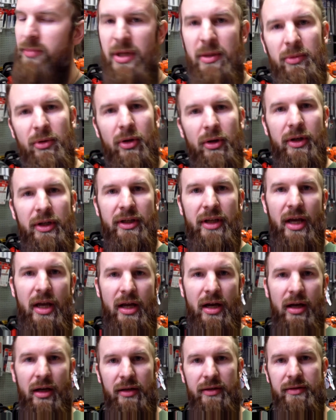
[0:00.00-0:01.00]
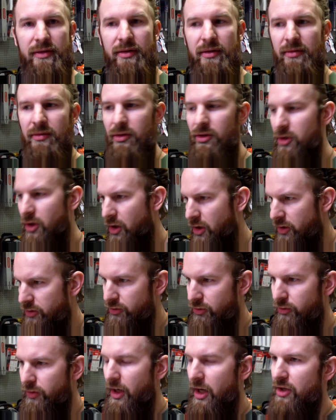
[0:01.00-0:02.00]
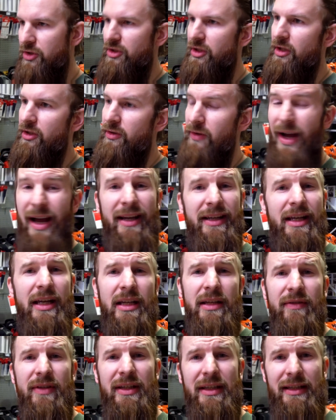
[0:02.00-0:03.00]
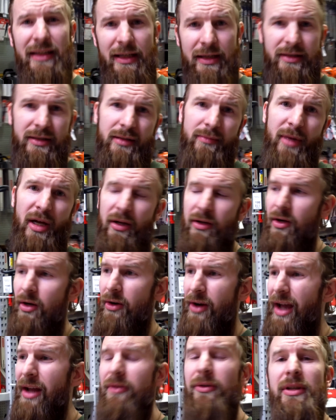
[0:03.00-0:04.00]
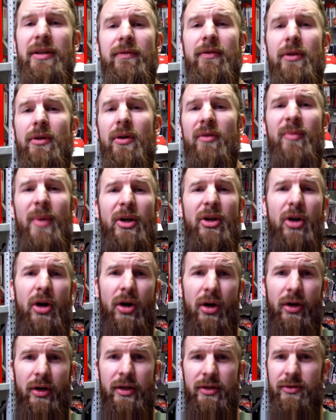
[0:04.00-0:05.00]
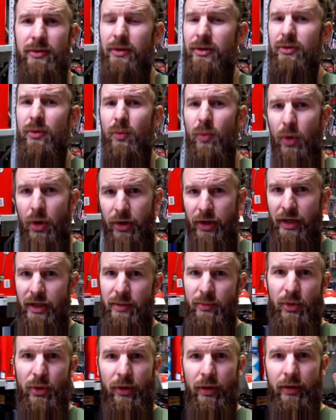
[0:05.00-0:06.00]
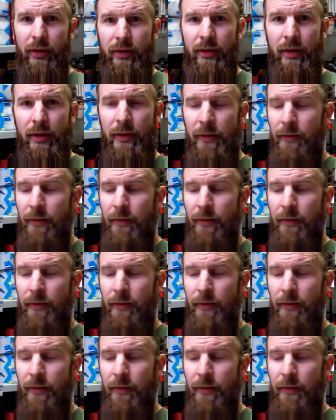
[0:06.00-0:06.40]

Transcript: People are in chaos. Cars are crashing into it. I can't even get to my car. I don't even know if my car is going to work anymore.